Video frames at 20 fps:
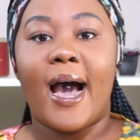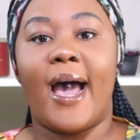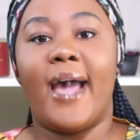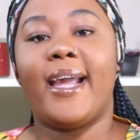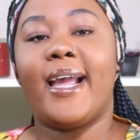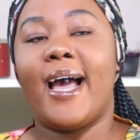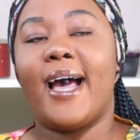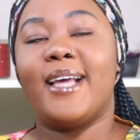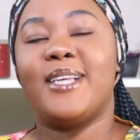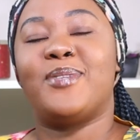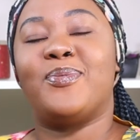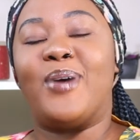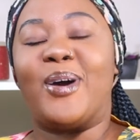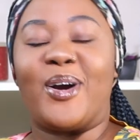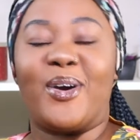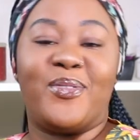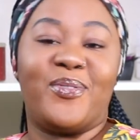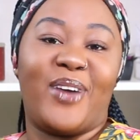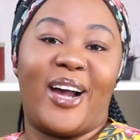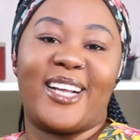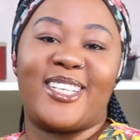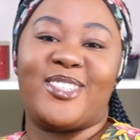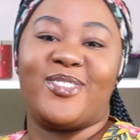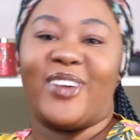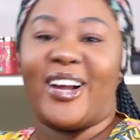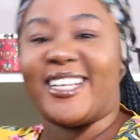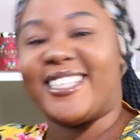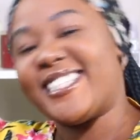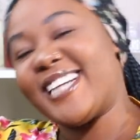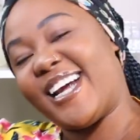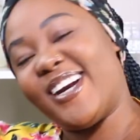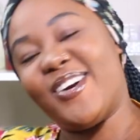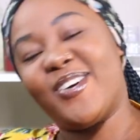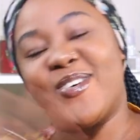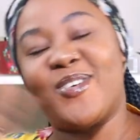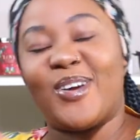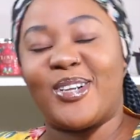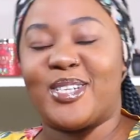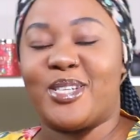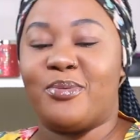hi guys welcome back to my channel
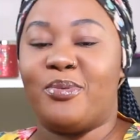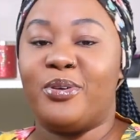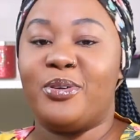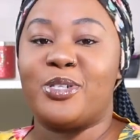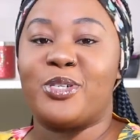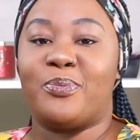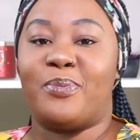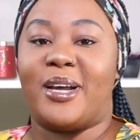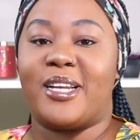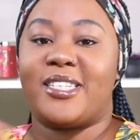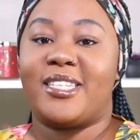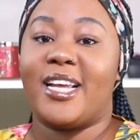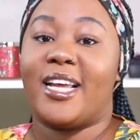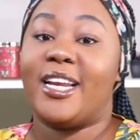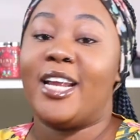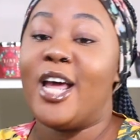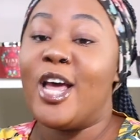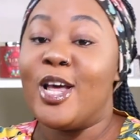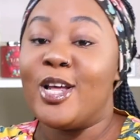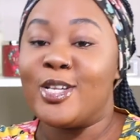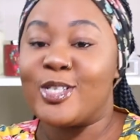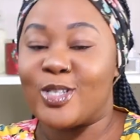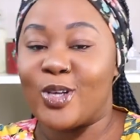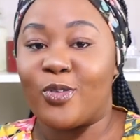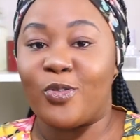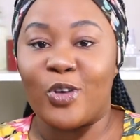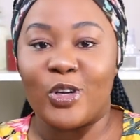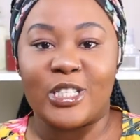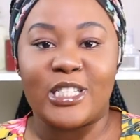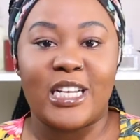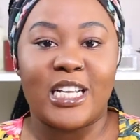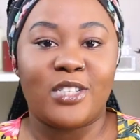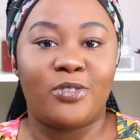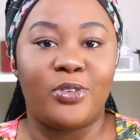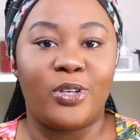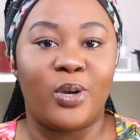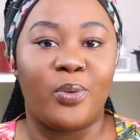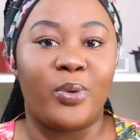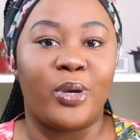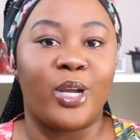Mashen. so for today's
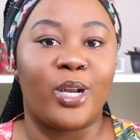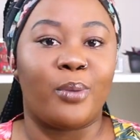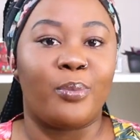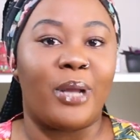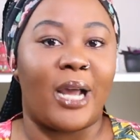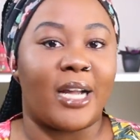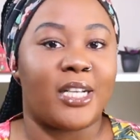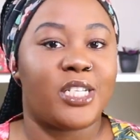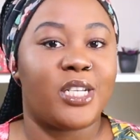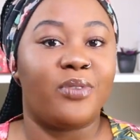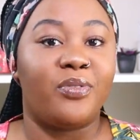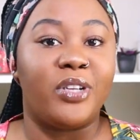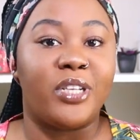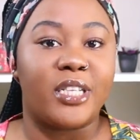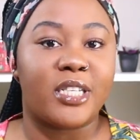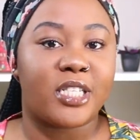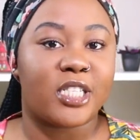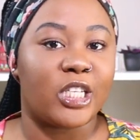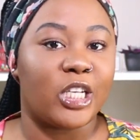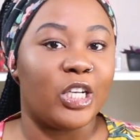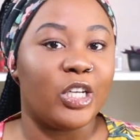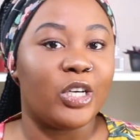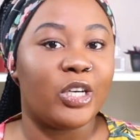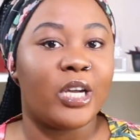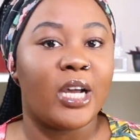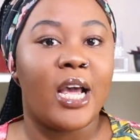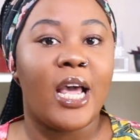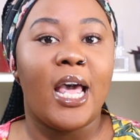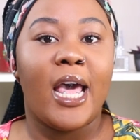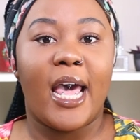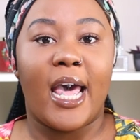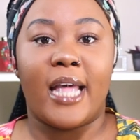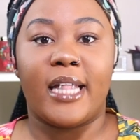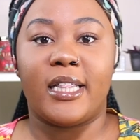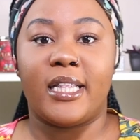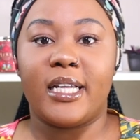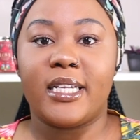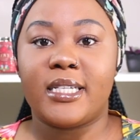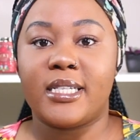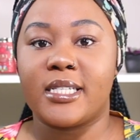video we're going to be achieving this look
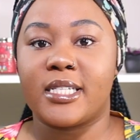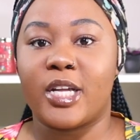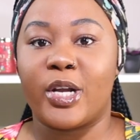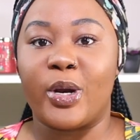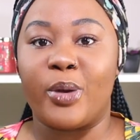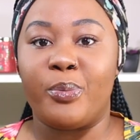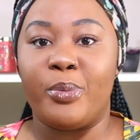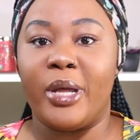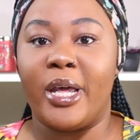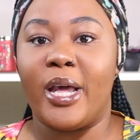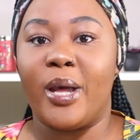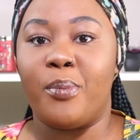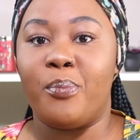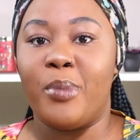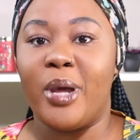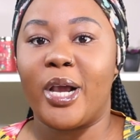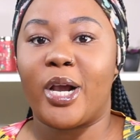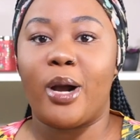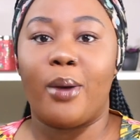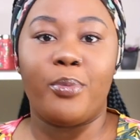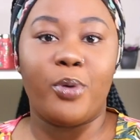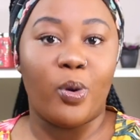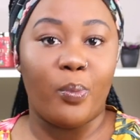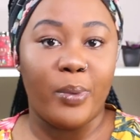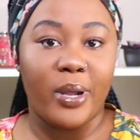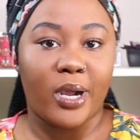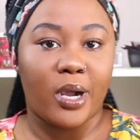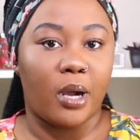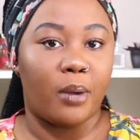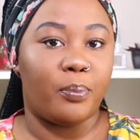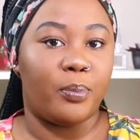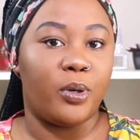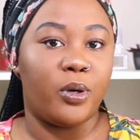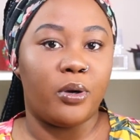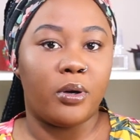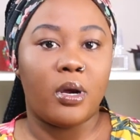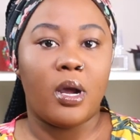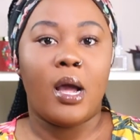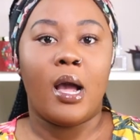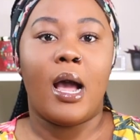and this is going to be a makeup no makeup
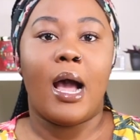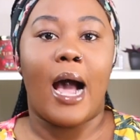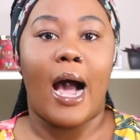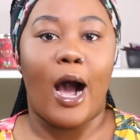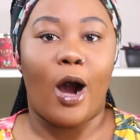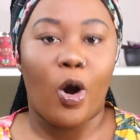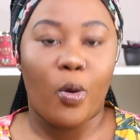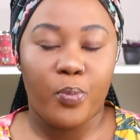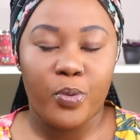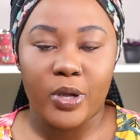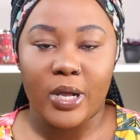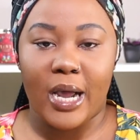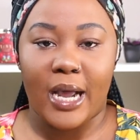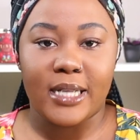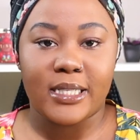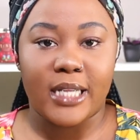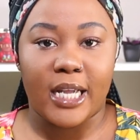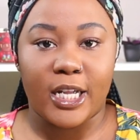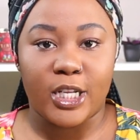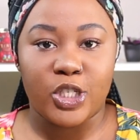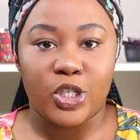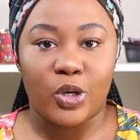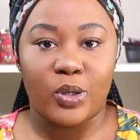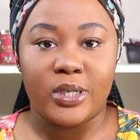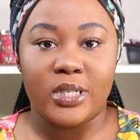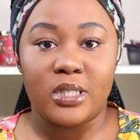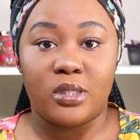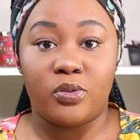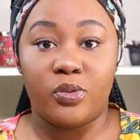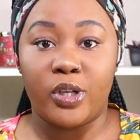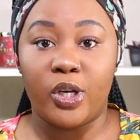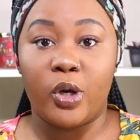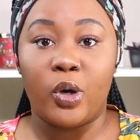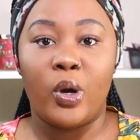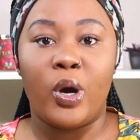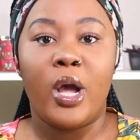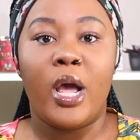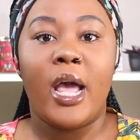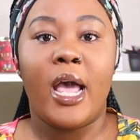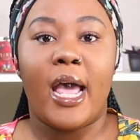look i hope you guys enjoy this
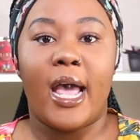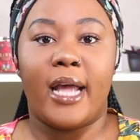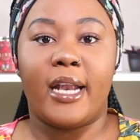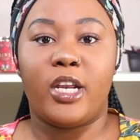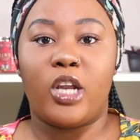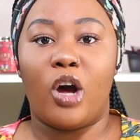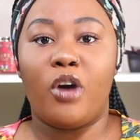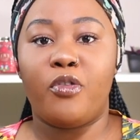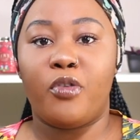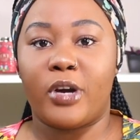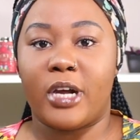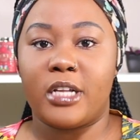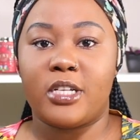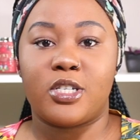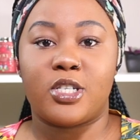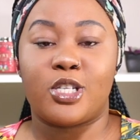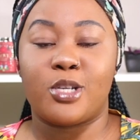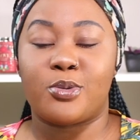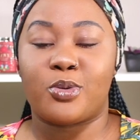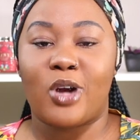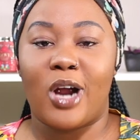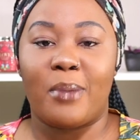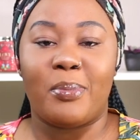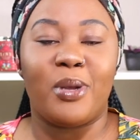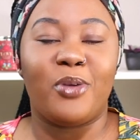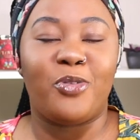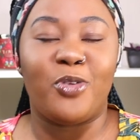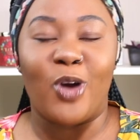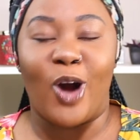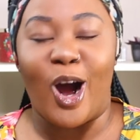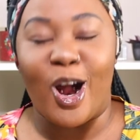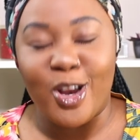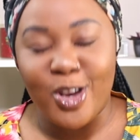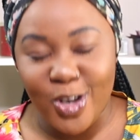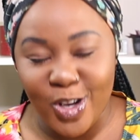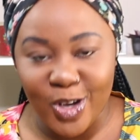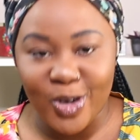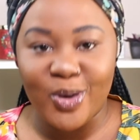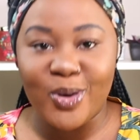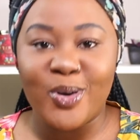video and don't forget to subscribe if you are
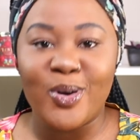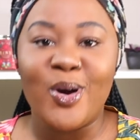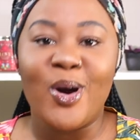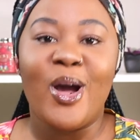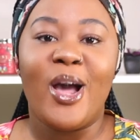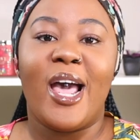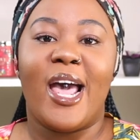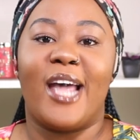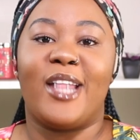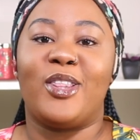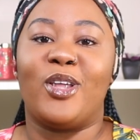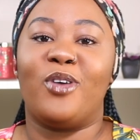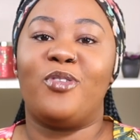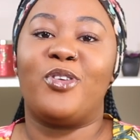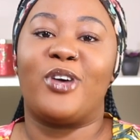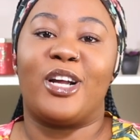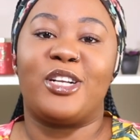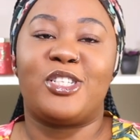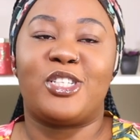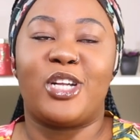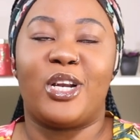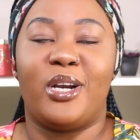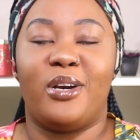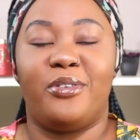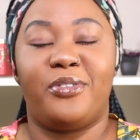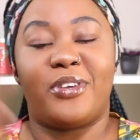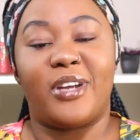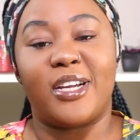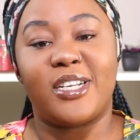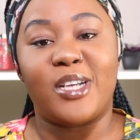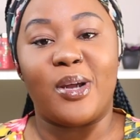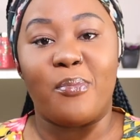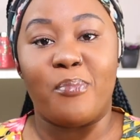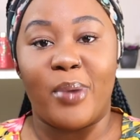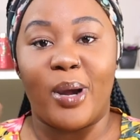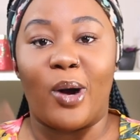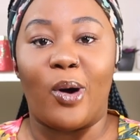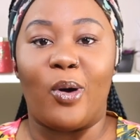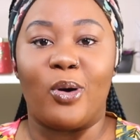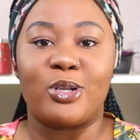new and don't forget to turn the notification
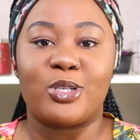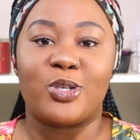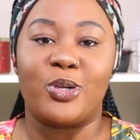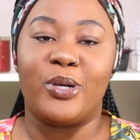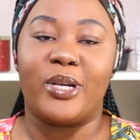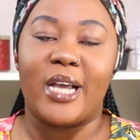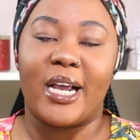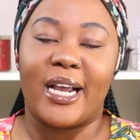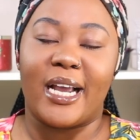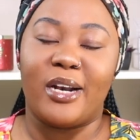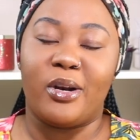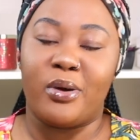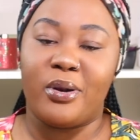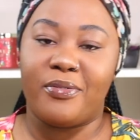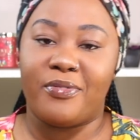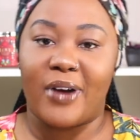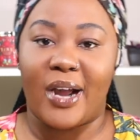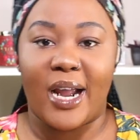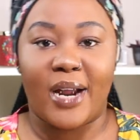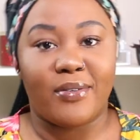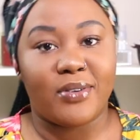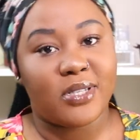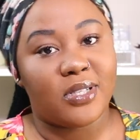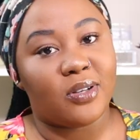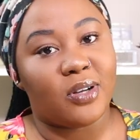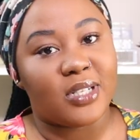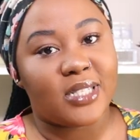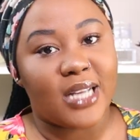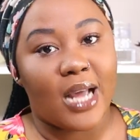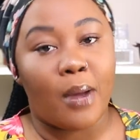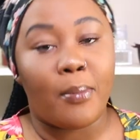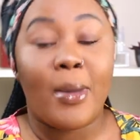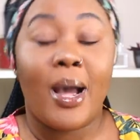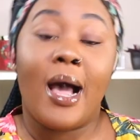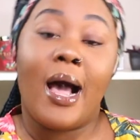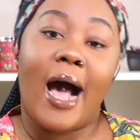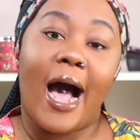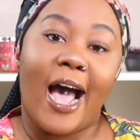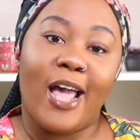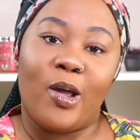bell on so you can get notified every single time
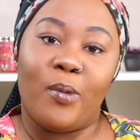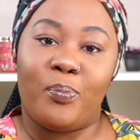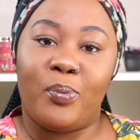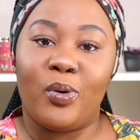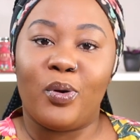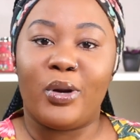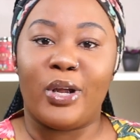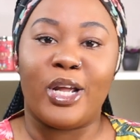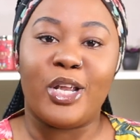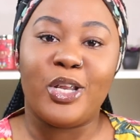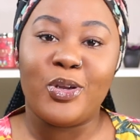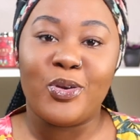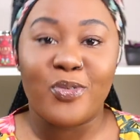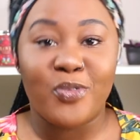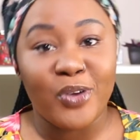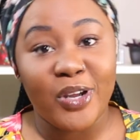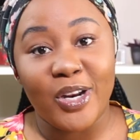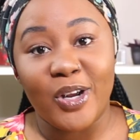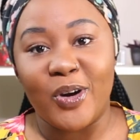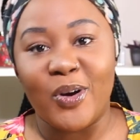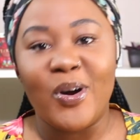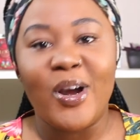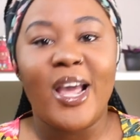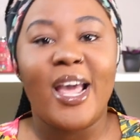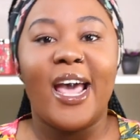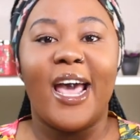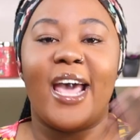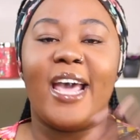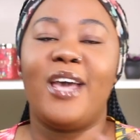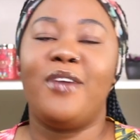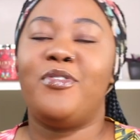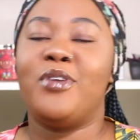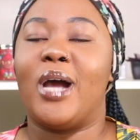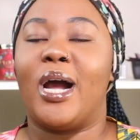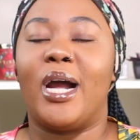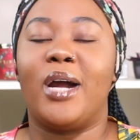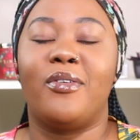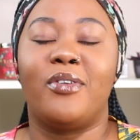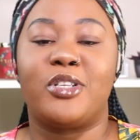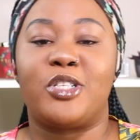i upload a new video and if you
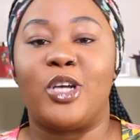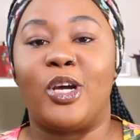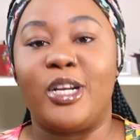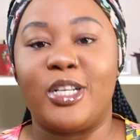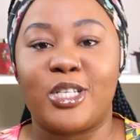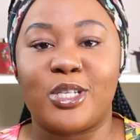are a returning